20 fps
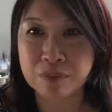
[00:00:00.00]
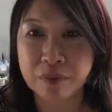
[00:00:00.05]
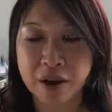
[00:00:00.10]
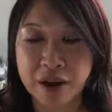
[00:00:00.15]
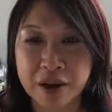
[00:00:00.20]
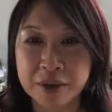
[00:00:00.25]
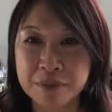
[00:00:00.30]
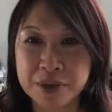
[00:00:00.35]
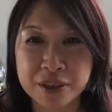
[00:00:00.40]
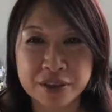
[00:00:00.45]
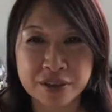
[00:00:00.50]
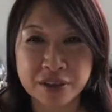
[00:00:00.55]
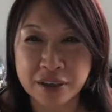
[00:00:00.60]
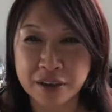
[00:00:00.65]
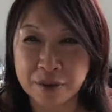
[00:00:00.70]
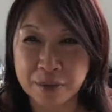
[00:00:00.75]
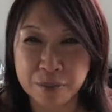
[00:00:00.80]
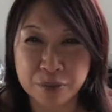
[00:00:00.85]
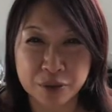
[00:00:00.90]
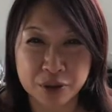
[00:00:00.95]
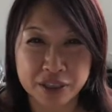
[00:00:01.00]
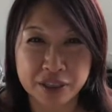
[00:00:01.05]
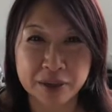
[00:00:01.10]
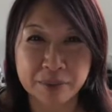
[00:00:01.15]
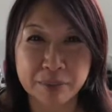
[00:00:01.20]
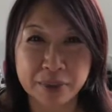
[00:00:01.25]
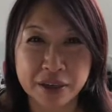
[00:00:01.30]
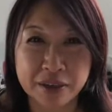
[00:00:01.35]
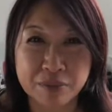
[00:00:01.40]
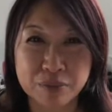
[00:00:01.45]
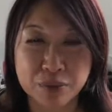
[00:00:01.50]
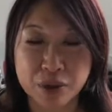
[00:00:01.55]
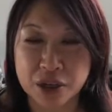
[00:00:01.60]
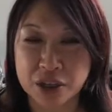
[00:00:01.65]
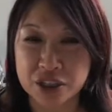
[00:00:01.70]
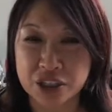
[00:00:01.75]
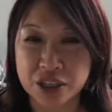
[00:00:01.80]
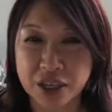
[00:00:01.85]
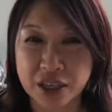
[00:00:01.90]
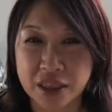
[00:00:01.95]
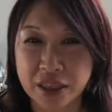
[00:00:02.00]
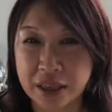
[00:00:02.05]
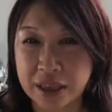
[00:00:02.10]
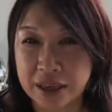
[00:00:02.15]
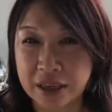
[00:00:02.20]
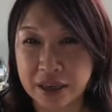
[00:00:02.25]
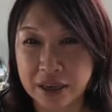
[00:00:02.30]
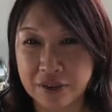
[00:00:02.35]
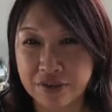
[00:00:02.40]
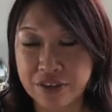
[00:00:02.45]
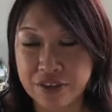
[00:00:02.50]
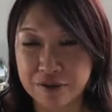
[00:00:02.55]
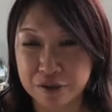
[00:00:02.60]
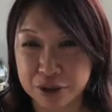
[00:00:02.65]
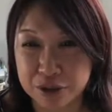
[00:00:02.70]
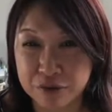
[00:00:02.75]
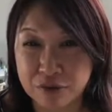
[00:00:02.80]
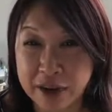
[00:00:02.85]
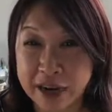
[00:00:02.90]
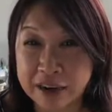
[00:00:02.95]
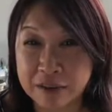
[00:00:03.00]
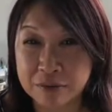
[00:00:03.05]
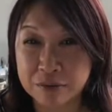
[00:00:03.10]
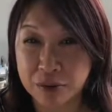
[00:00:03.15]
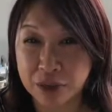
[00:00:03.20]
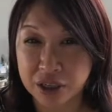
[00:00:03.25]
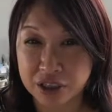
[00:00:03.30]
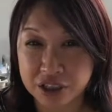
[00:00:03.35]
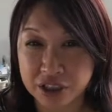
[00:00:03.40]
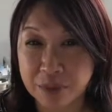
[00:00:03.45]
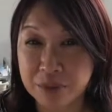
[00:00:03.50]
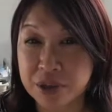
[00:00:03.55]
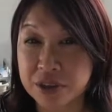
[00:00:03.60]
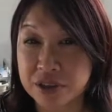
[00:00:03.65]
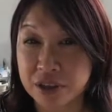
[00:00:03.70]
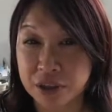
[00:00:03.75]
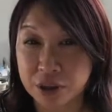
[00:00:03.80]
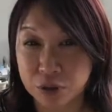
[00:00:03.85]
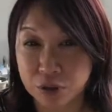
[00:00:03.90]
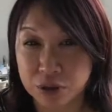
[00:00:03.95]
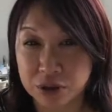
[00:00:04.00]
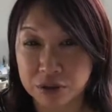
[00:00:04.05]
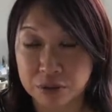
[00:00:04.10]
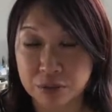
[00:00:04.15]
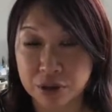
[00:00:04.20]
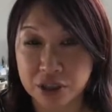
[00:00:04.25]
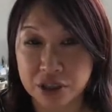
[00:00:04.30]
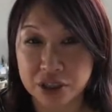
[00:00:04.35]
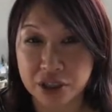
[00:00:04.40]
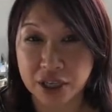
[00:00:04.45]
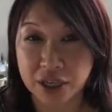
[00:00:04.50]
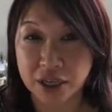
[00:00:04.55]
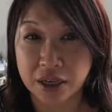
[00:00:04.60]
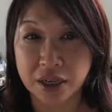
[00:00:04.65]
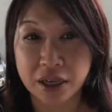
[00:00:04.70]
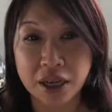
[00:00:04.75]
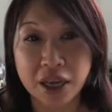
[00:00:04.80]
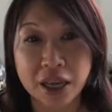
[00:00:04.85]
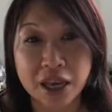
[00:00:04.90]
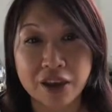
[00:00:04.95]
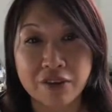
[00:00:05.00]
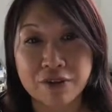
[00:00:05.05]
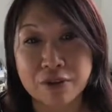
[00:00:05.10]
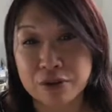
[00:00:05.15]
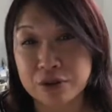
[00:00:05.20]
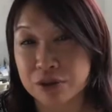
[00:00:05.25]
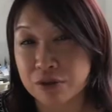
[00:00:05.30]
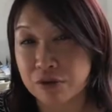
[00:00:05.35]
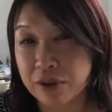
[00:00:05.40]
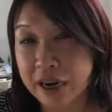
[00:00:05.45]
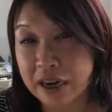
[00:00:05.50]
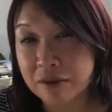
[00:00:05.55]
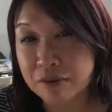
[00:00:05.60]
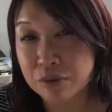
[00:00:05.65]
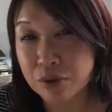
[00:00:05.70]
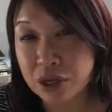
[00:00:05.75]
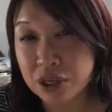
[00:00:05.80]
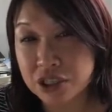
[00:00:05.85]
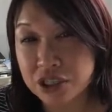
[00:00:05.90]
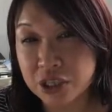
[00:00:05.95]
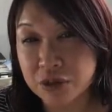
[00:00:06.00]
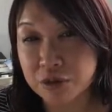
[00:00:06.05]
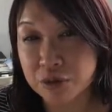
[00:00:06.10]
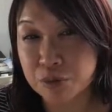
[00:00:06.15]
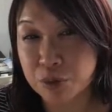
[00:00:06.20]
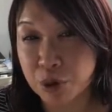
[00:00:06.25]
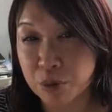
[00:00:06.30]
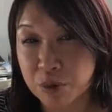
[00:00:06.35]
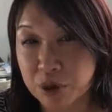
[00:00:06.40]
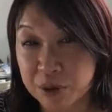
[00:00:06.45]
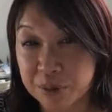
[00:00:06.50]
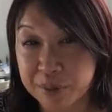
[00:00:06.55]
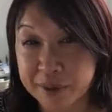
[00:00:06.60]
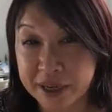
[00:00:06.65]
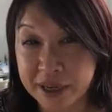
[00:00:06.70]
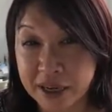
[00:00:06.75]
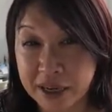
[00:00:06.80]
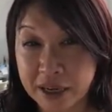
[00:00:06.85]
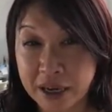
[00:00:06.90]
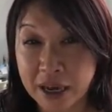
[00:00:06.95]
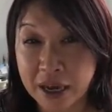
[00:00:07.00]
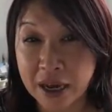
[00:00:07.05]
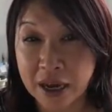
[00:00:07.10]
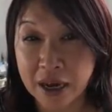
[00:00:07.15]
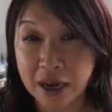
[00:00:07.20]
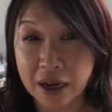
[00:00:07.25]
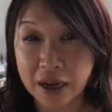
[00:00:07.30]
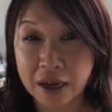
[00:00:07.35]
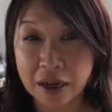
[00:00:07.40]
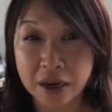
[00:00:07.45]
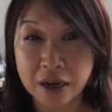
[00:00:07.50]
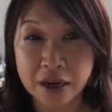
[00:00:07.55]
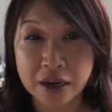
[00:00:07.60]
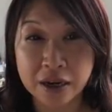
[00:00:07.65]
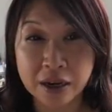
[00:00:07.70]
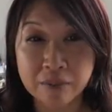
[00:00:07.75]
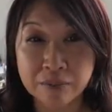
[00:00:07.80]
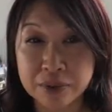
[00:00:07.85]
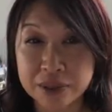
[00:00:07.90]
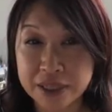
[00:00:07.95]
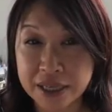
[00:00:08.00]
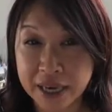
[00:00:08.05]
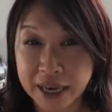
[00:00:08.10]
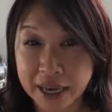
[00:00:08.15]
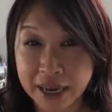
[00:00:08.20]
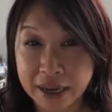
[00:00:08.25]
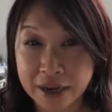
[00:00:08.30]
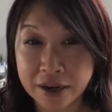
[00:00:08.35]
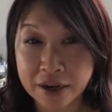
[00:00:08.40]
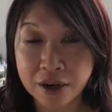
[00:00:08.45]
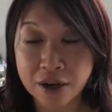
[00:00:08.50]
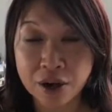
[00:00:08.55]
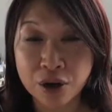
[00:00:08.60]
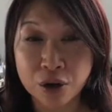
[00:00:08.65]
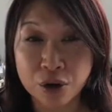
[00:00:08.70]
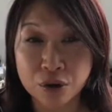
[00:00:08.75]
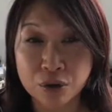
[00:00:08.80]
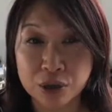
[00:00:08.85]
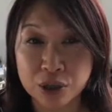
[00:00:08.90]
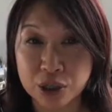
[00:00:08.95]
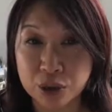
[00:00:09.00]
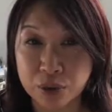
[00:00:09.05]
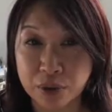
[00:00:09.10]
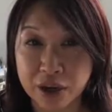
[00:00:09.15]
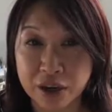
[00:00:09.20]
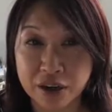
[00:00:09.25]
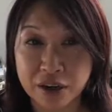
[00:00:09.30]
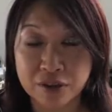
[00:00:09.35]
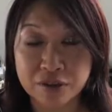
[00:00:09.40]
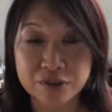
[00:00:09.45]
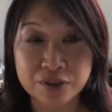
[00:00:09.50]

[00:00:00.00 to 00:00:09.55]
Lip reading: I'm using a pretty big brush. I think if it was a round brush, I'm using a quill brush here. If it was a round brush, it would probably be a number 10 or a 12.